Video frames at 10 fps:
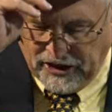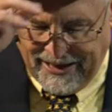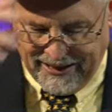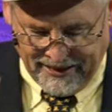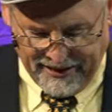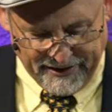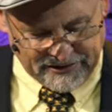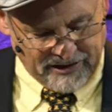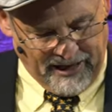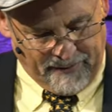healing in
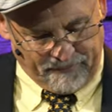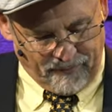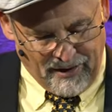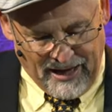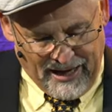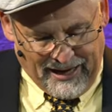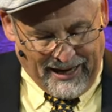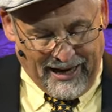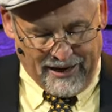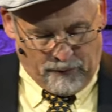his name.
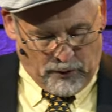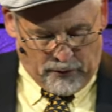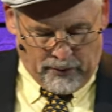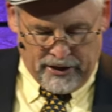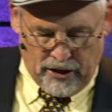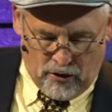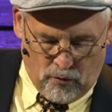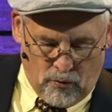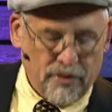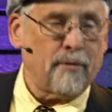And what do we
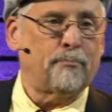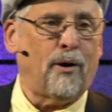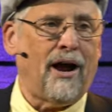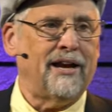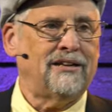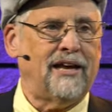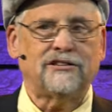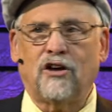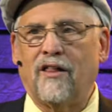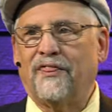know? The bride takes on